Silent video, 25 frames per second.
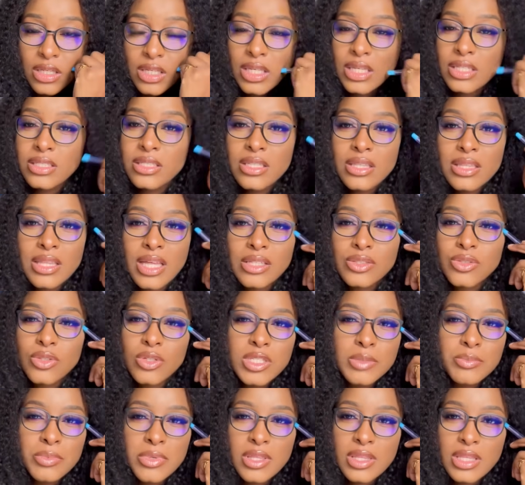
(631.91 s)
Isn't that
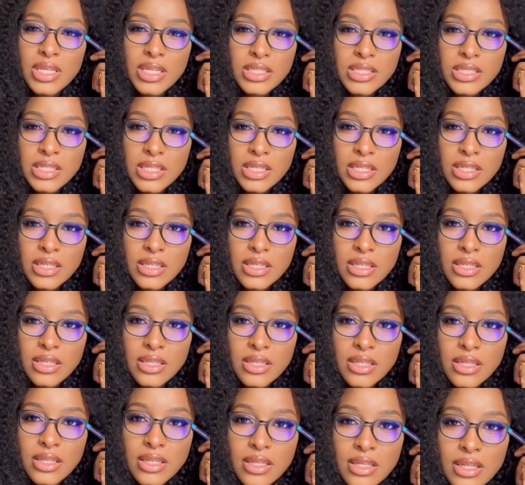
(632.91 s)
just pathetic?
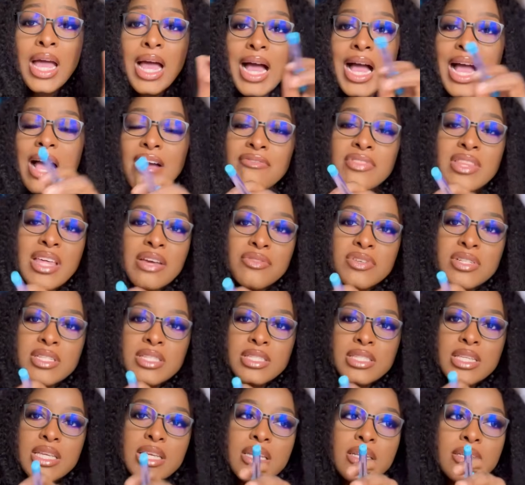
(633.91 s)
I've never
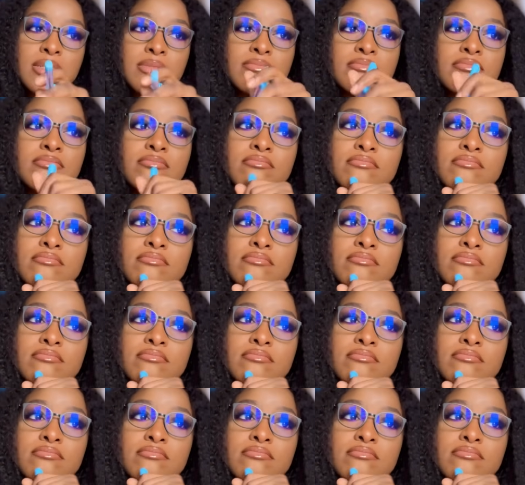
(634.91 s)
seen